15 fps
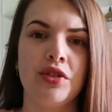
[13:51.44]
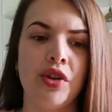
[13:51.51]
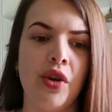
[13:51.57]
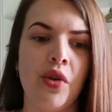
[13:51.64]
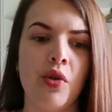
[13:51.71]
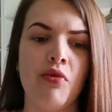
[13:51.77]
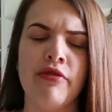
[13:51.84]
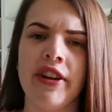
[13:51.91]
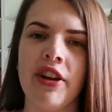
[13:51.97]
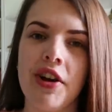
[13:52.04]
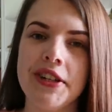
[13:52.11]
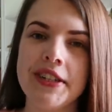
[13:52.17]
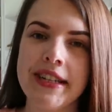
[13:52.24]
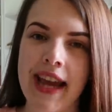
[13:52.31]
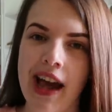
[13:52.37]
So
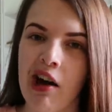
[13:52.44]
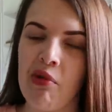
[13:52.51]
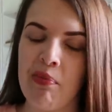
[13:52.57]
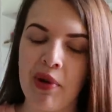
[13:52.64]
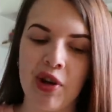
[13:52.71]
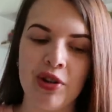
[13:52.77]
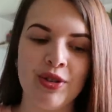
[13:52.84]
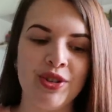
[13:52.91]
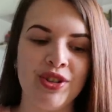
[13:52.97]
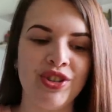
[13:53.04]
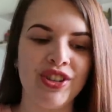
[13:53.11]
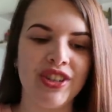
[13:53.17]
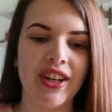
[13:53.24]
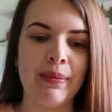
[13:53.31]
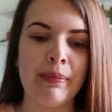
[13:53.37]
regarding
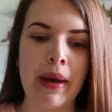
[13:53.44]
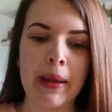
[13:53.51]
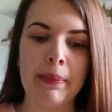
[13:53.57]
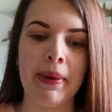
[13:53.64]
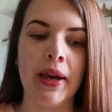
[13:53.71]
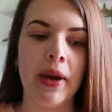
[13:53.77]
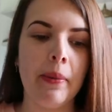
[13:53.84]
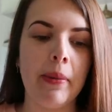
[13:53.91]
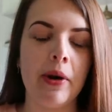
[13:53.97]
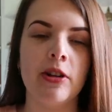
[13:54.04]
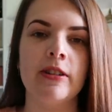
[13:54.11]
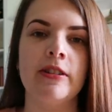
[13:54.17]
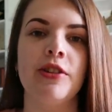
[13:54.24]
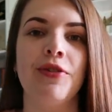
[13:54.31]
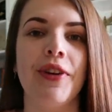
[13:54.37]
outpost, my PO
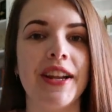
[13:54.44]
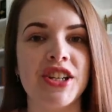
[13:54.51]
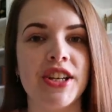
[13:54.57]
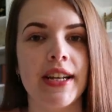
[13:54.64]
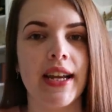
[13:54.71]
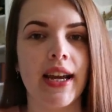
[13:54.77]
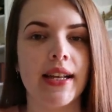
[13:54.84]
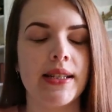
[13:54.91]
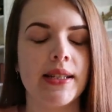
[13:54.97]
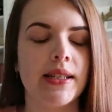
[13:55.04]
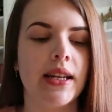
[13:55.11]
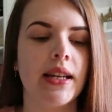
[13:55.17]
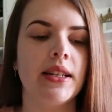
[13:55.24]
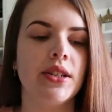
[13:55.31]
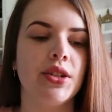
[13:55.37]
Box stuff actually gets
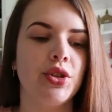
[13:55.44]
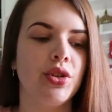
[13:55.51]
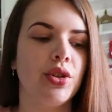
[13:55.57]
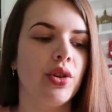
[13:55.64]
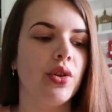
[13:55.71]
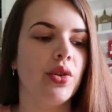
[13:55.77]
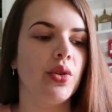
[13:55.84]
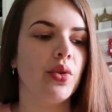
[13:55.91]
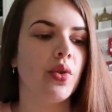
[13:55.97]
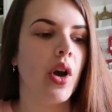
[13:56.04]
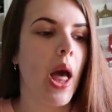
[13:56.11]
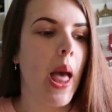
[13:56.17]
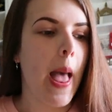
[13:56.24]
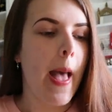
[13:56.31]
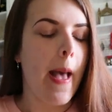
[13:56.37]
sent to
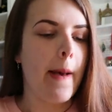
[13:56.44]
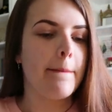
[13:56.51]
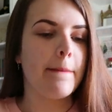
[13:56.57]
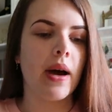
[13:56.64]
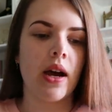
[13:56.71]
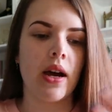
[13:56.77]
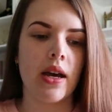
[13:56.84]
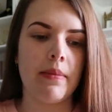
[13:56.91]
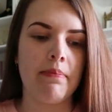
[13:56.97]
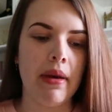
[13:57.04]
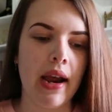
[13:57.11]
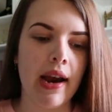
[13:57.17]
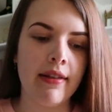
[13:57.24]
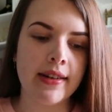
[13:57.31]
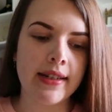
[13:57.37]
my
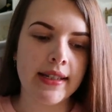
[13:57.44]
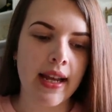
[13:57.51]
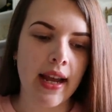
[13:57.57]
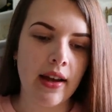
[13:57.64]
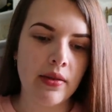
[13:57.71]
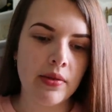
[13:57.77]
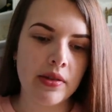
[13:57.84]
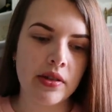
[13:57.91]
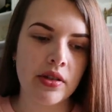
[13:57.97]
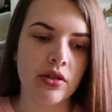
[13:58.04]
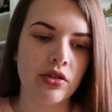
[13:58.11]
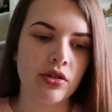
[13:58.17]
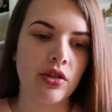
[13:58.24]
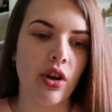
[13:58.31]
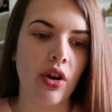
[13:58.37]
parents' house,
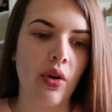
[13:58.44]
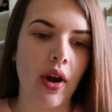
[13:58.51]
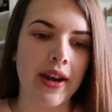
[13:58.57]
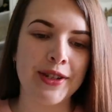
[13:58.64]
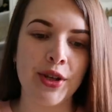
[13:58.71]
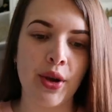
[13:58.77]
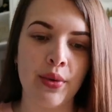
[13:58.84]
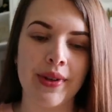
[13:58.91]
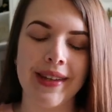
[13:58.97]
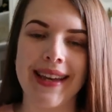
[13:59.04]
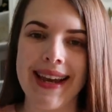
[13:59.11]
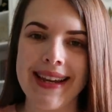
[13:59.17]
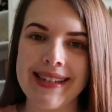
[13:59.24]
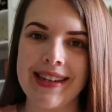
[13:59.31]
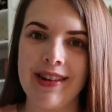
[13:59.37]
so I don't
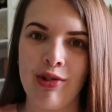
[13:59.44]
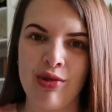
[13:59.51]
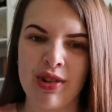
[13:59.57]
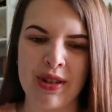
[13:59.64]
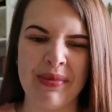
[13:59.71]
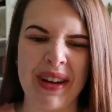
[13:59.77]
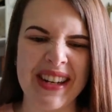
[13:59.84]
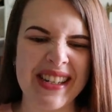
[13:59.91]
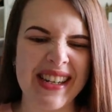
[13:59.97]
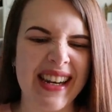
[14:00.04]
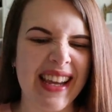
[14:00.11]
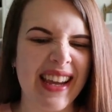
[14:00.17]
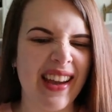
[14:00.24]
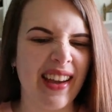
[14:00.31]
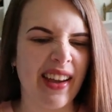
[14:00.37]
get it
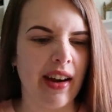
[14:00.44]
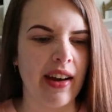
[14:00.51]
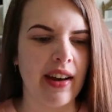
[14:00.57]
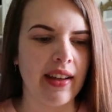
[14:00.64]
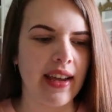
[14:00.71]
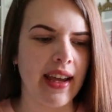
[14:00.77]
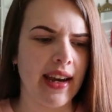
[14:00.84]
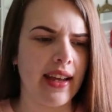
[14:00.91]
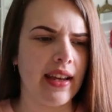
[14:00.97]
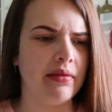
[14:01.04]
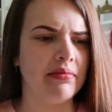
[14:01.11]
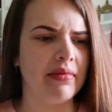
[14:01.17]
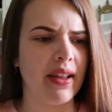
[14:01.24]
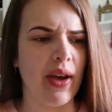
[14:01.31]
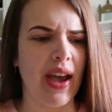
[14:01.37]
automatically. I kind of get
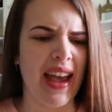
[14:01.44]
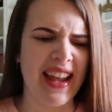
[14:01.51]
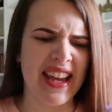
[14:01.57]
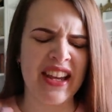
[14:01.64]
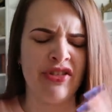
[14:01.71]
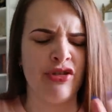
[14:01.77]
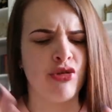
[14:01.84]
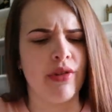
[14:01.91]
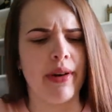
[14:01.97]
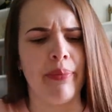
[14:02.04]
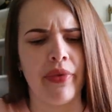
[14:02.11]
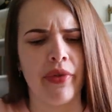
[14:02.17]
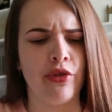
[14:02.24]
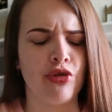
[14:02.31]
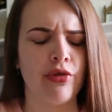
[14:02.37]
it in
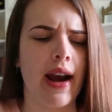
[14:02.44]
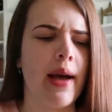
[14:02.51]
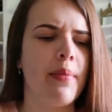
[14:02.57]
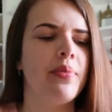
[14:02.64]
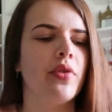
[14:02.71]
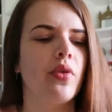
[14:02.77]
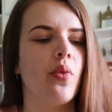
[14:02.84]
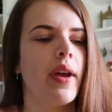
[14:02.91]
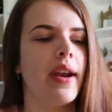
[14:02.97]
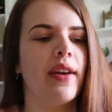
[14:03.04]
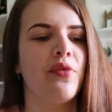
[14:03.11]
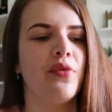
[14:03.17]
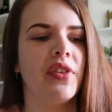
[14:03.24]
dribs and drabs or when I